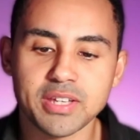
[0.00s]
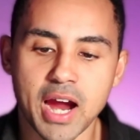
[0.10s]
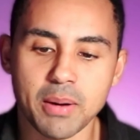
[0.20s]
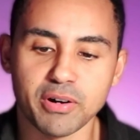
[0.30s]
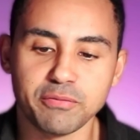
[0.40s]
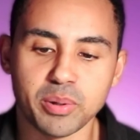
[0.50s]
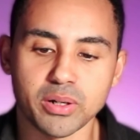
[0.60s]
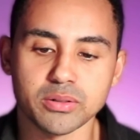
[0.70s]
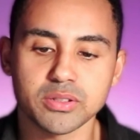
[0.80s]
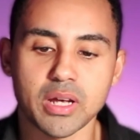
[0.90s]
type of
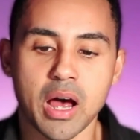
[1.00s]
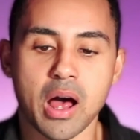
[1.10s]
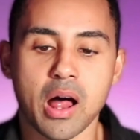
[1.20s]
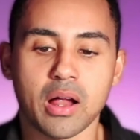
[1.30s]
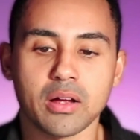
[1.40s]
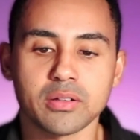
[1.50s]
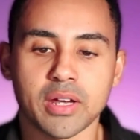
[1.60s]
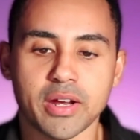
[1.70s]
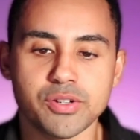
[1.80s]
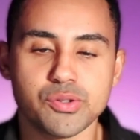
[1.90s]
post that
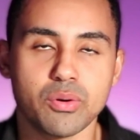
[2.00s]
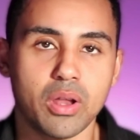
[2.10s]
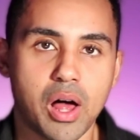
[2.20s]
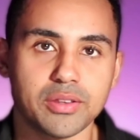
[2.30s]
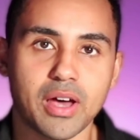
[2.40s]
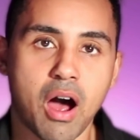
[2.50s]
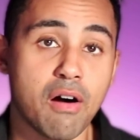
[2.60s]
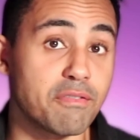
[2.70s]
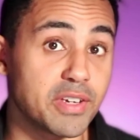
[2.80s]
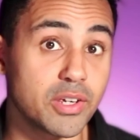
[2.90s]
I do a lot are
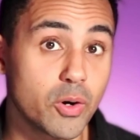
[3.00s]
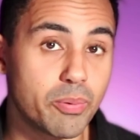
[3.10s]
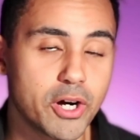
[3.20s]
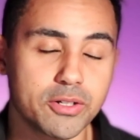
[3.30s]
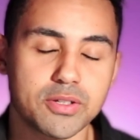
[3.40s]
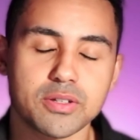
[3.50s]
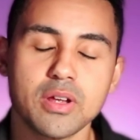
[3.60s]
video posts,